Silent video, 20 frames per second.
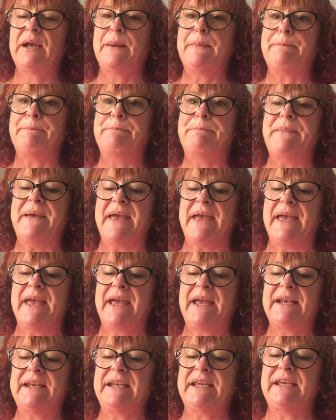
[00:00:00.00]

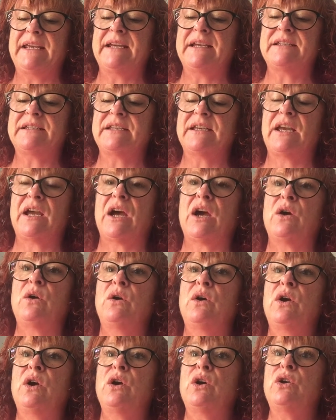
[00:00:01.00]
Many years ago,
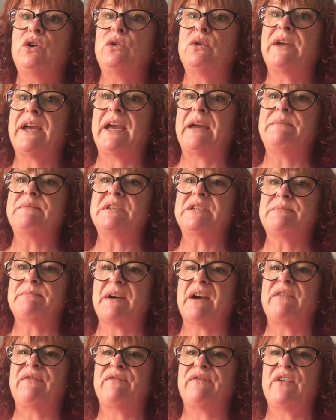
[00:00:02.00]
you came to
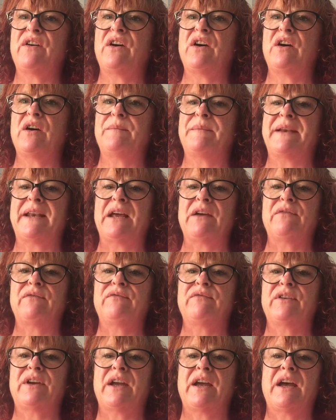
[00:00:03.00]
my farm in
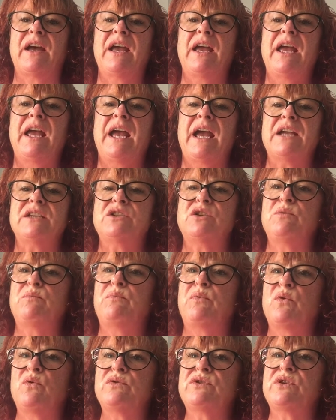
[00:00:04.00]
Africa and you
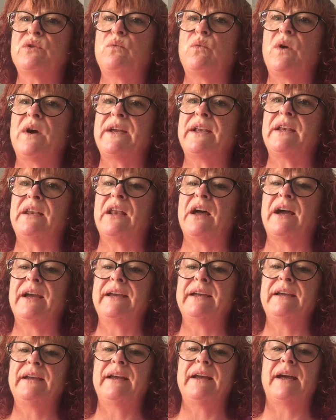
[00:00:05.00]
bought a white
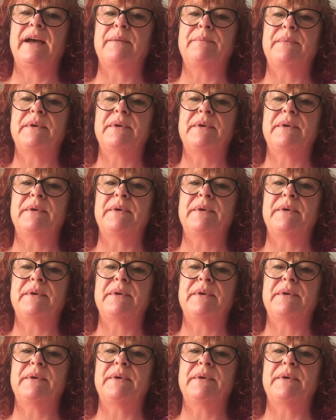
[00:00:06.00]
lion cub.